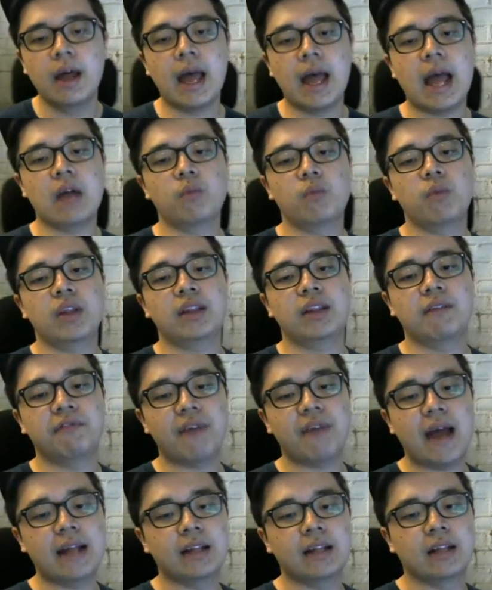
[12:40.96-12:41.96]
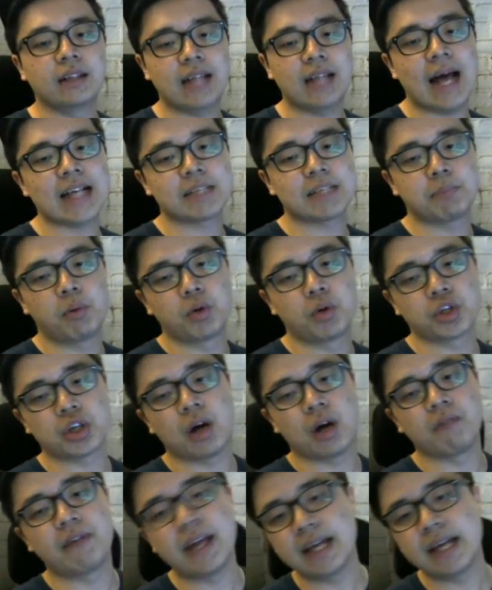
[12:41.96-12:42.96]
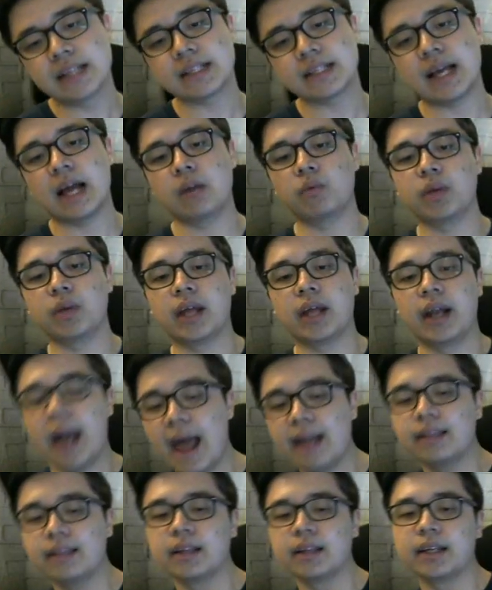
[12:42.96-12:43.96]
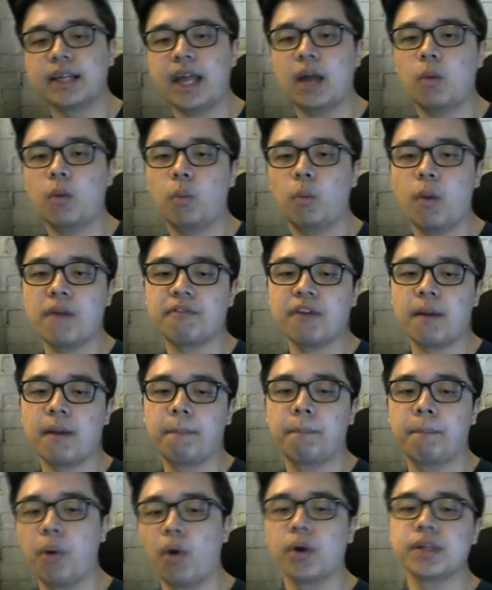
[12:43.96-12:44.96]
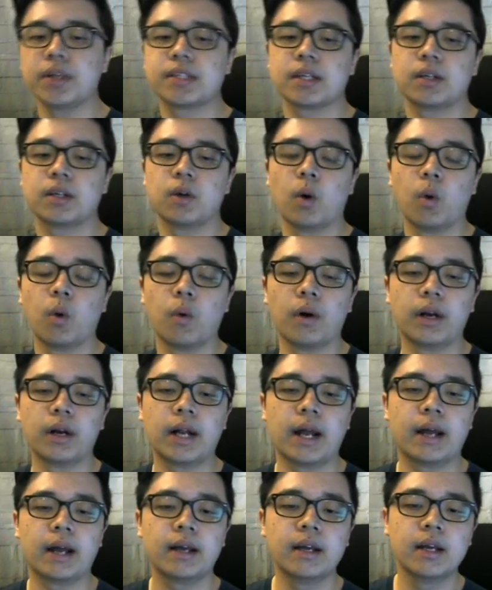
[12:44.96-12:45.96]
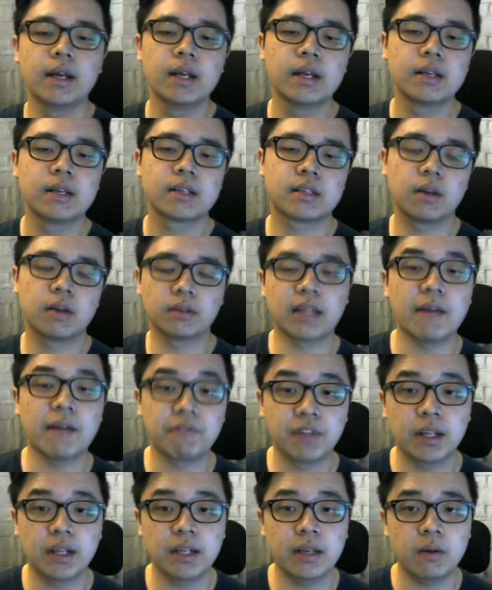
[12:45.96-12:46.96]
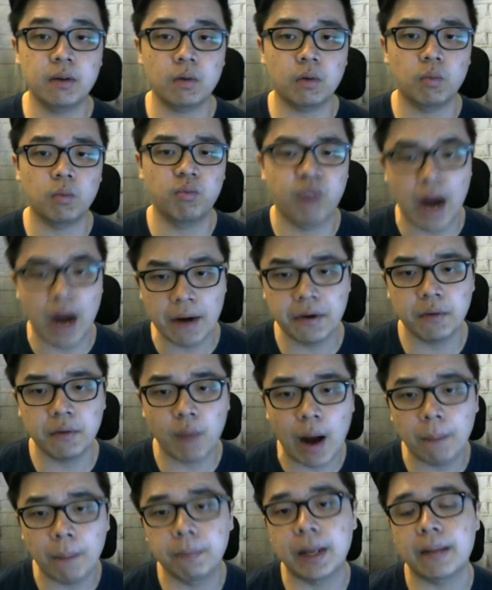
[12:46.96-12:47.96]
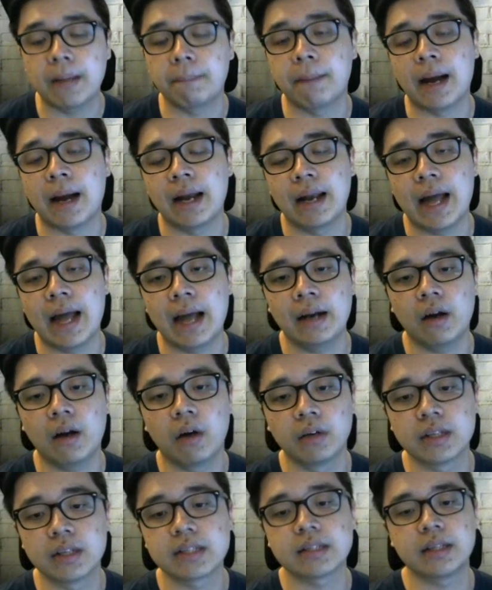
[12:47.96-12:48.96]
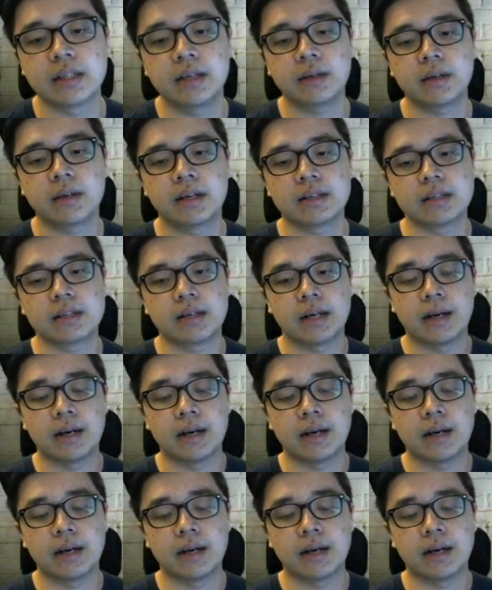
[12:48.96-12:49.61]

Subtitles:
And we defend the last push of his, and we can end the game with a poison over there. So definitely very well played by Lan, honestly, because